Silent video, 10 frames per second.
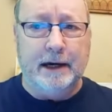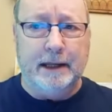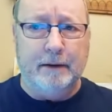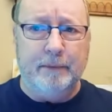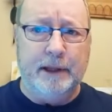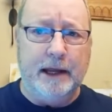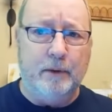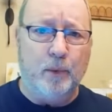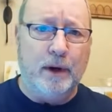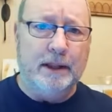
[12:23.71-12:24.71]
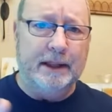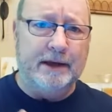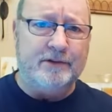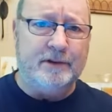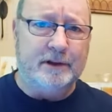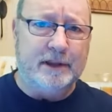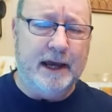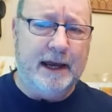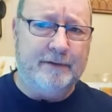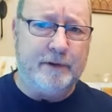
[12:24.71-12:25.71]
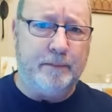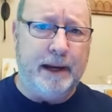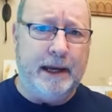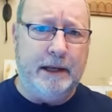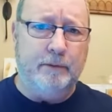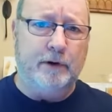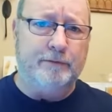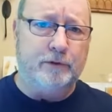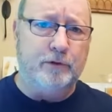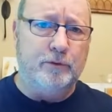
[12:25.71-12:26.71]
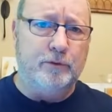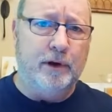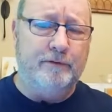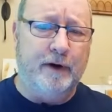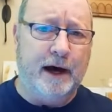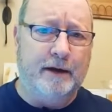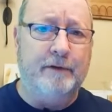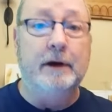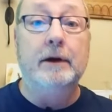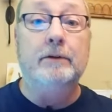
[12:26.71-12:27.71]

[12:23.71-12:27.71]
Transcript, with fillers: And then when they relist it, they have to pay anywhere from 2.5